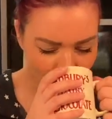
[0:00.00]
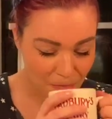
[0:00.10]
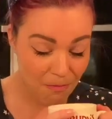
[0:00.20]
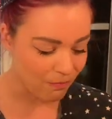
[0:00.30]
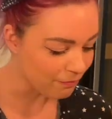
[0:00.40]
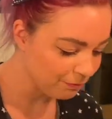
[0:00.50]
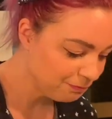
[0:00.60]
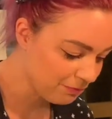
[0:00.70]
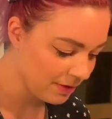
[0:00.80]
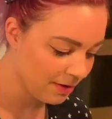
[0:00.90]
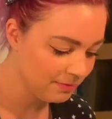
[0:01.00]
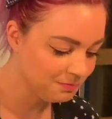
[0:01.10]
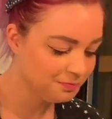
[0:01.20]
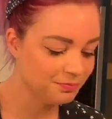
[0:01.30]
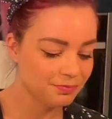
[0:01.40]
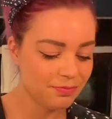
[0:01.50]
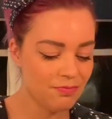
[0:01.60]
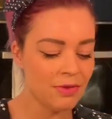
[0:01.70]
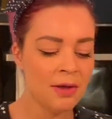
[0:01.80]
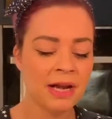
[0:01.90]
I'm
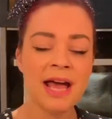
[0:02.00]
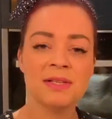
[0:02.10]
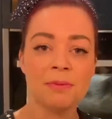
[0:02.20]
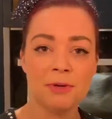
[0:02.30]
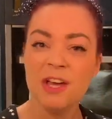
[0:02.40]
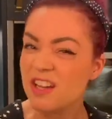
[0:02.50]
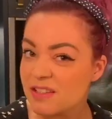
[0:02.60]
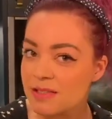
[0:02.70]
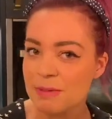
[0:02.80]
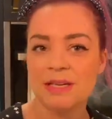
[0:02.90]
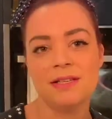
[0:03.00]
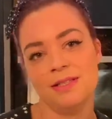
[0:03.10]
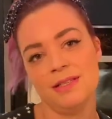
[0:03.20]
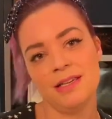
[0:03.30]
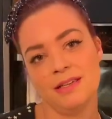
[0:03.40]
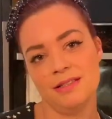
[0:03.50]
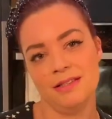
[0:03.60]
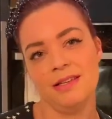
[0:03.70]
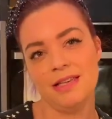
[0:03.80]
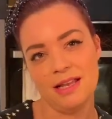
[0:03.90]
going to add some nuts, because Snickers
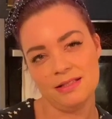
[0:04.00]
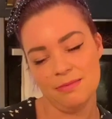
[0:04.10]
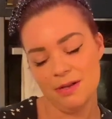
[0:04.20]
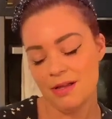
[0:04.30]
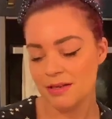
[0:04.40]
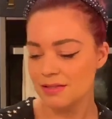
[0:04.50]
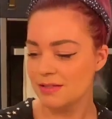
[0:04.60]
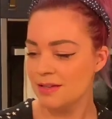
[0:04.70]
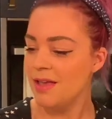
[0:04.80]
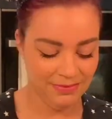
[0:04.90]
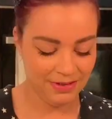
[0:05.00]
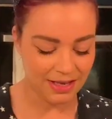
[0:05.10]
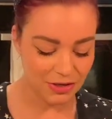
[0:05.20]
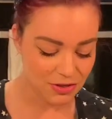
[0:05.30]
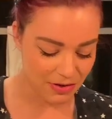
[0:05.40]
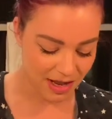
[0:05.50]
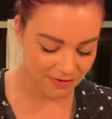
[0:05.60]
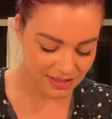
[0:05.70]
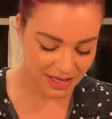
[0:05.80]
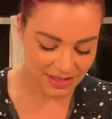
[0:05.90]
get some nuts. You don't
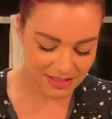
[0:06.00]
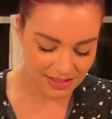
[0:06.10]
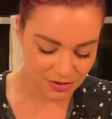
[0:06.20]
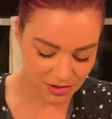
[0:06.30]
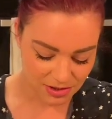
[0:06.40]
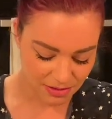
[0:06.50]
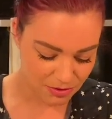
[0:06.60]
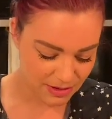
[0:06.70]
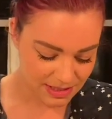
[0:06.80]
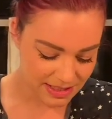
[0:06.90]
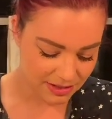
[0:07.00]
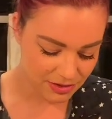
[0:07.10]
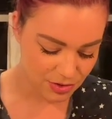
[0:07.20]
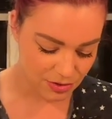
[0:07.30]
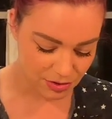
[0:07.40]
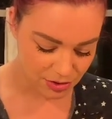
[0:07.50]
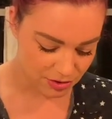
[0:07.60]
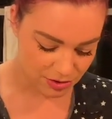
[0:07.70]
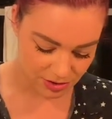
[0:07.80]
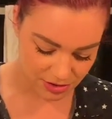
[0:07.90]
have to add this, it's just because I'm doing Snickers. You can do
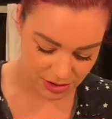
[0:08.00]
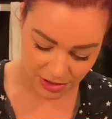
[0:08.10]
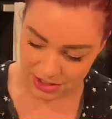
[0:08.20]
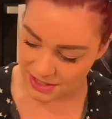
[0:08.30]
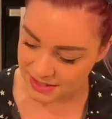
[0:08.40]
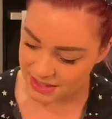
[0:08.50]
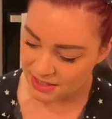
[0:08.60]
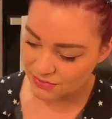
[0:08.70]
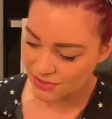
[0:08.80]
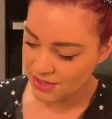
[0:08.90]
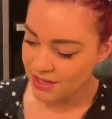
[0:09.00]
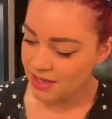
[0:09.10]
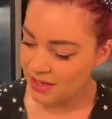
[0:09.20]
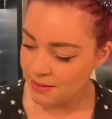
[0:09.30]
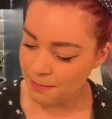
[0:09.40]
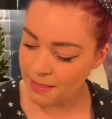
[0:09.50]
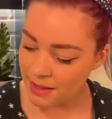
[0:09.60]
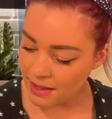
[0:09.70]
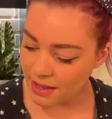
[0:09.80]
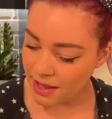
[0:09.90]
just the Digestives,
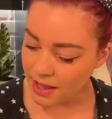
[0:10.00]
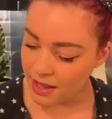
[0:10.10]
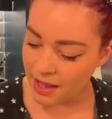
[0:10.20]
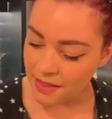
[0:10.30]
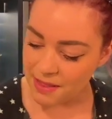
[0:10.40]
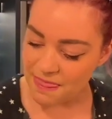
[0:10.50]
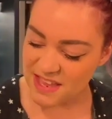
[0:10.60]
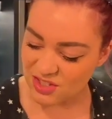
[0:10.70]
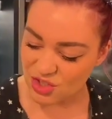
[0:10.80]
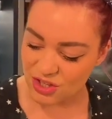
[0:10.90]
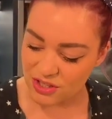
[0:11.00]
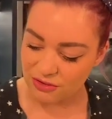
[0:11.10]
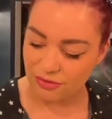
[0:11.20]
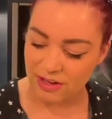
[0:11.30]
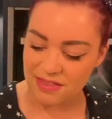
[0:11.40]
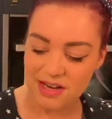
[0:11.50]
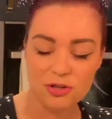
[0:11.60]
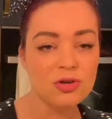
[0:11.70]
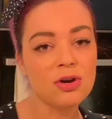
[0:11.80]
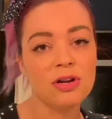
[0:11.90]
and then this stuff, and then a
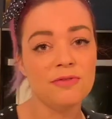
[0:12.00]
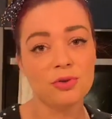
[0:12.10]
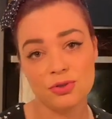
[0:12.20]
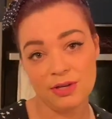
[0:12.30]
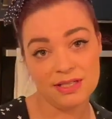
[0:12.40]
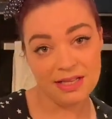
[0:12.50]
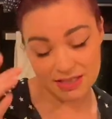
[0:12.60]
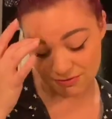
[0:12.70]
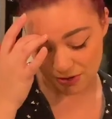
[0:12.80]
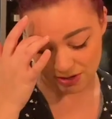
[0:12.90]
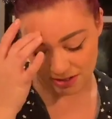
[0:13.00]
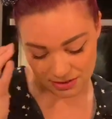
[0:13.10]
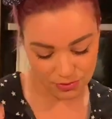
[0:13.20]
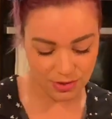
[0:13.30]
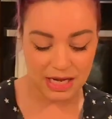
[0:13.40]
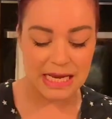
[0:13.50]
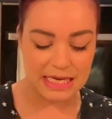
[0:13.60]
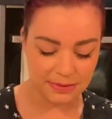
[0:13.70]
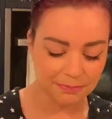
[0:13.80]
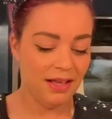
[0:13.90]
chocolate of your choice, and that's fine. That's all you
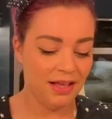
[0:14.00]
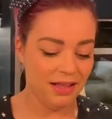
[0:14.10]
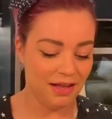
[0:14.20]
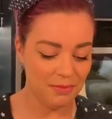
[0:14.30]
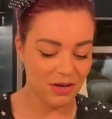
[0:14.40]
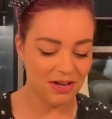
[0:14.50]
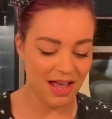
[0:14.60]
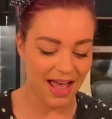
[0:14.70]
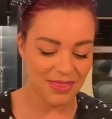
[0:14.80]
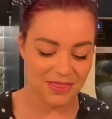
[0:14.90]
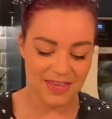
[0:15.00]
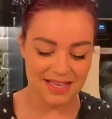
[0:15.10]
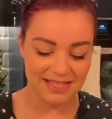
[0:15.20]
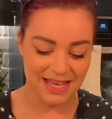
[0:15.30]
need. I'm gonna add these in.